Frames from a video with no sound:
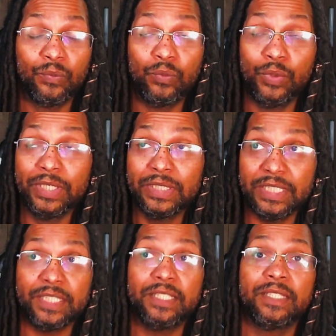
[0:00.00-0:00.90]

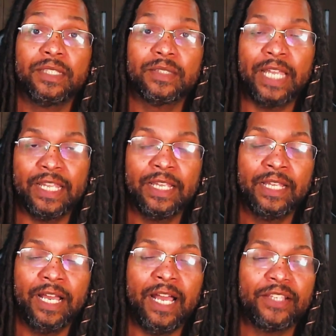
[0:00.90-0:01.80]
really like
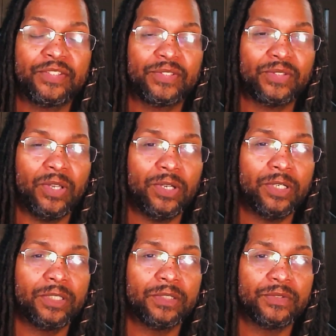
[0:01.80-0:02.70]
i
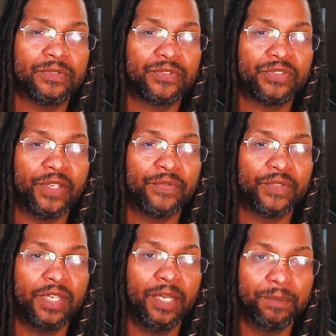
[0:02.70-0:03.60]
saw stuff
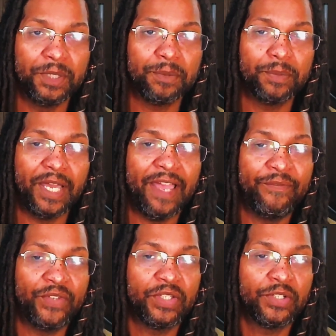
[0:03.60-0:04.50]
coming, but I
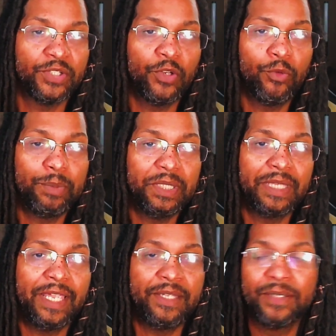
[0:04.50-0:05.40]
figured it would be
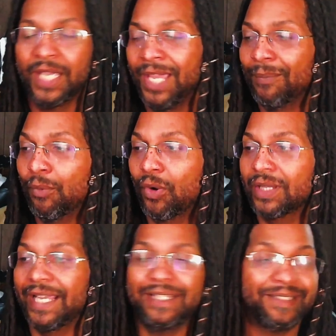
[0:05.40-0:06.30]
like more
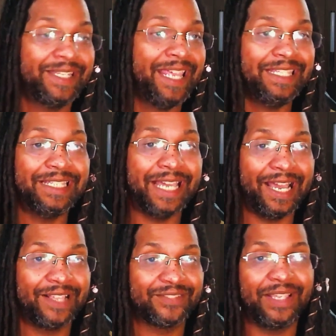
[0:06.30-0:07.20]
like techie
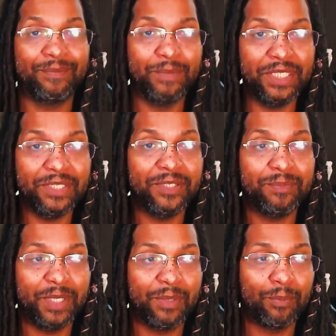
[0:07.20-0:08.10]
guys like me
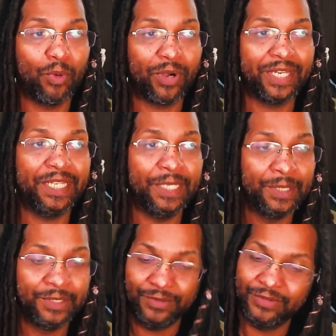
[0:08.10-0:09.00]
being more
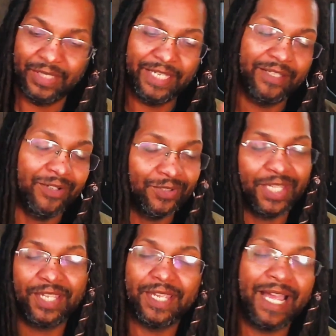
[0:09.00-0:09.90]
like,
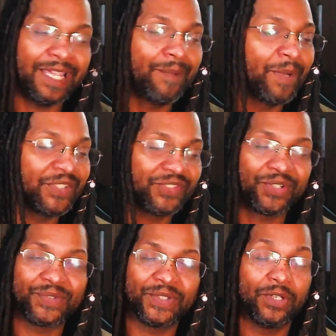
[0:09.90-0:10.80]
okay, I got my
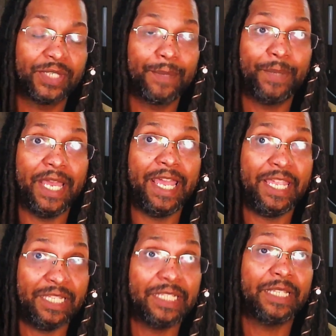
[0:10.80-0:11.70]
server and all that. But
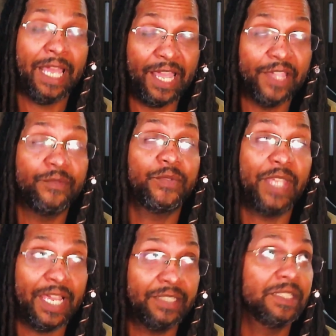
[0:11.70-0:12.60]
I I've
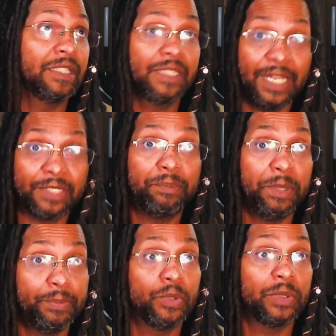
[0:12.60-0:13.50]
gotten a lot of
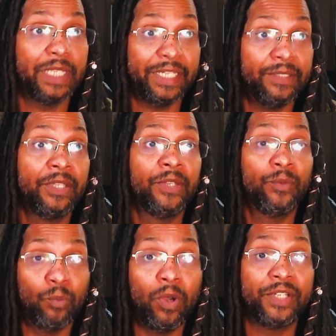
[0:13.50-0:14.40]
people like
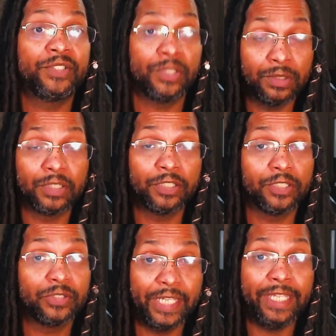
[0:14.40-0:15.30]
wanting to
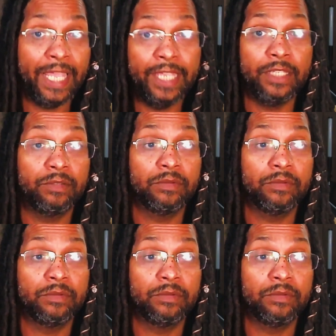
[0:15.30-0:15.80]
learn, like, hey,